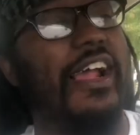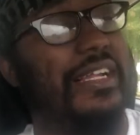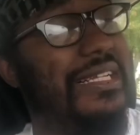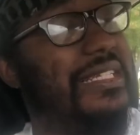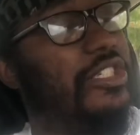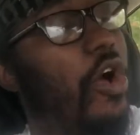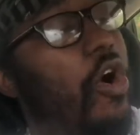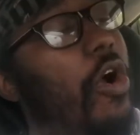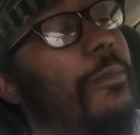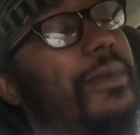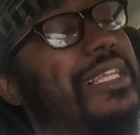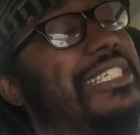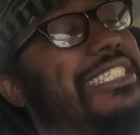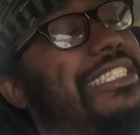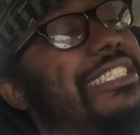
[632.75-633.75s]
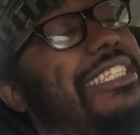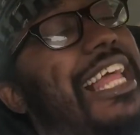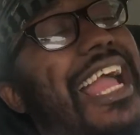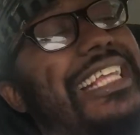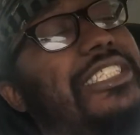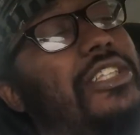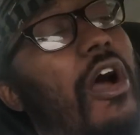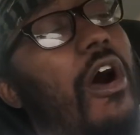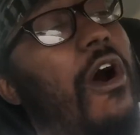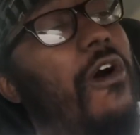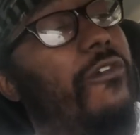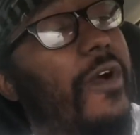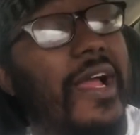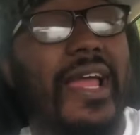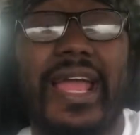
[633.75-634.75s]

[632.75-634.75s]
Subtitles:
and his arm gets sliced off.